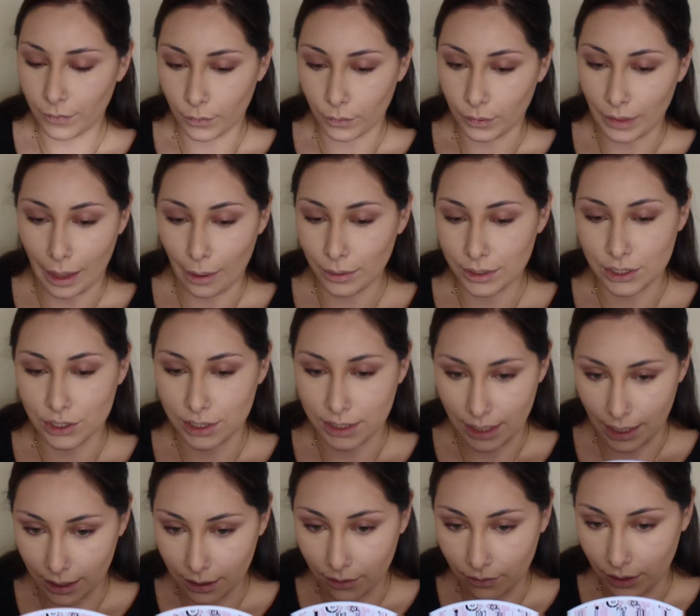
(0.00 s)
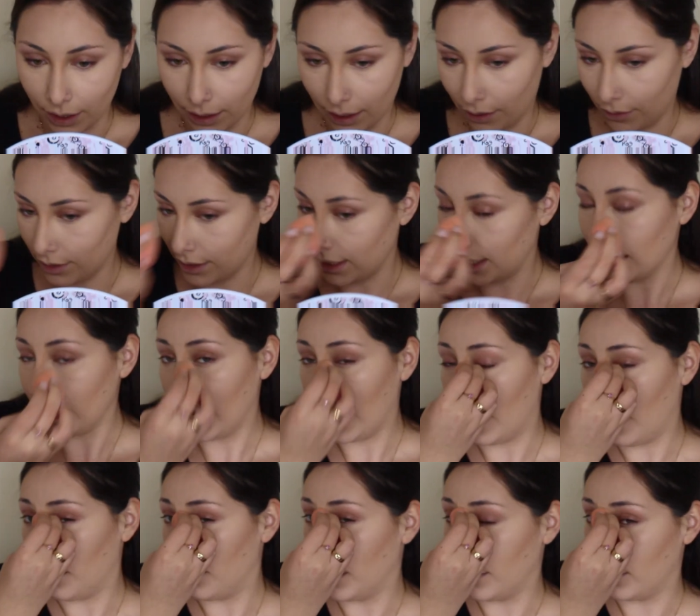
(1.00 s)
that was just the end of it. I was like,
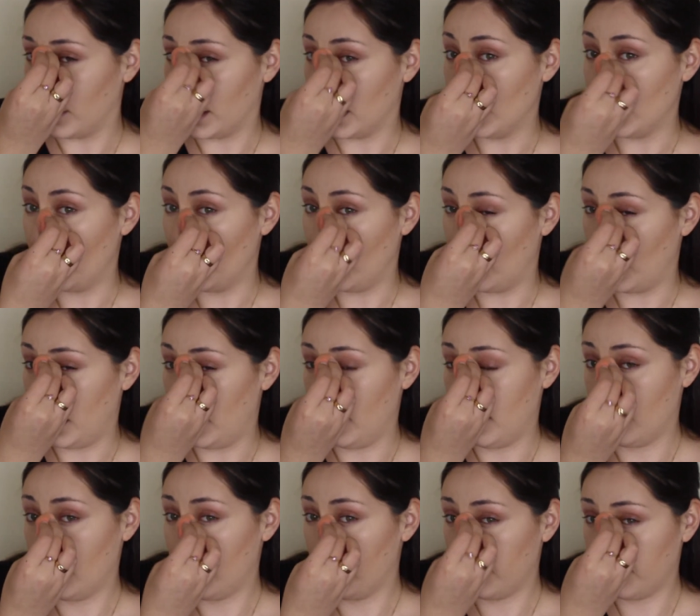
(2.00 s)
yeah, I'm never gonna do it.